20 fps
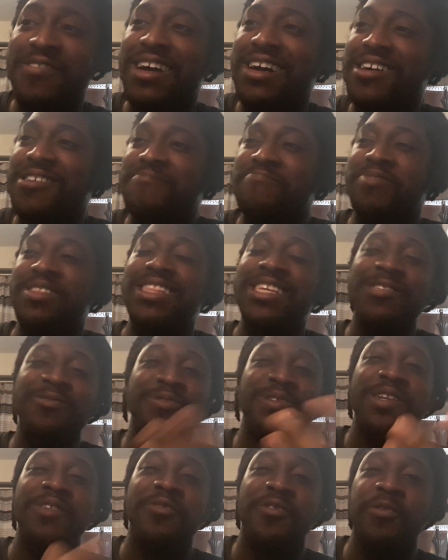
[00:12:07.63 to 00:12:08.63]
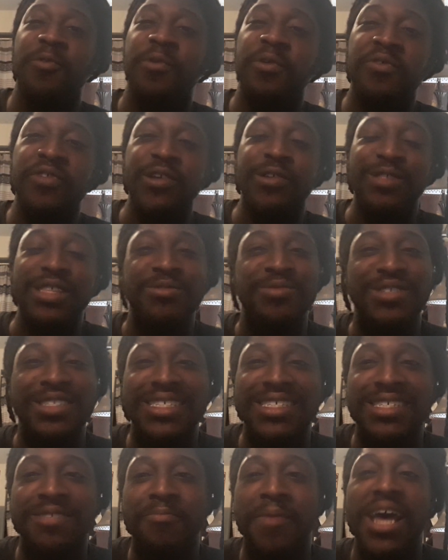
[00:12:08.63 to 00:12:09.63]
But these weren't even reviews. This was
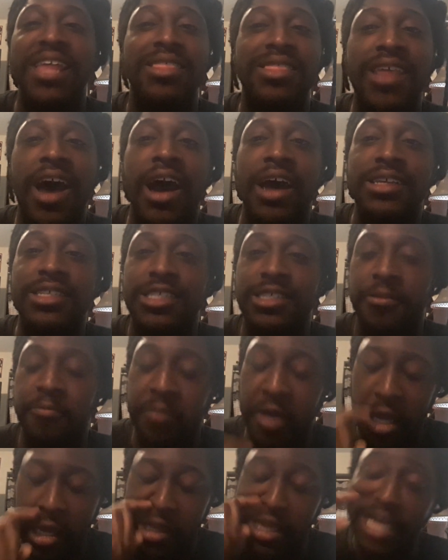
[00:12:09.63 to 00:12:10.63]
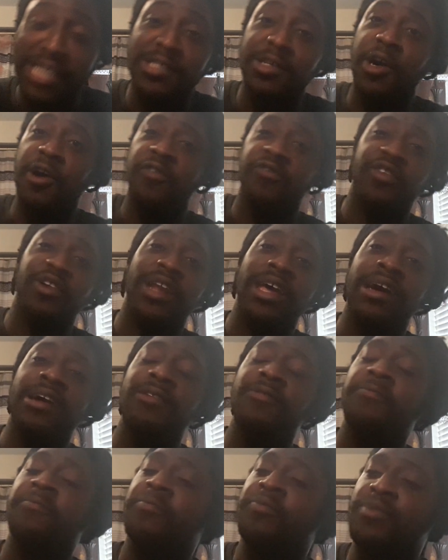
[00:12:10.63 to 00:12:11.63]
just my thoughts. But that's all for now.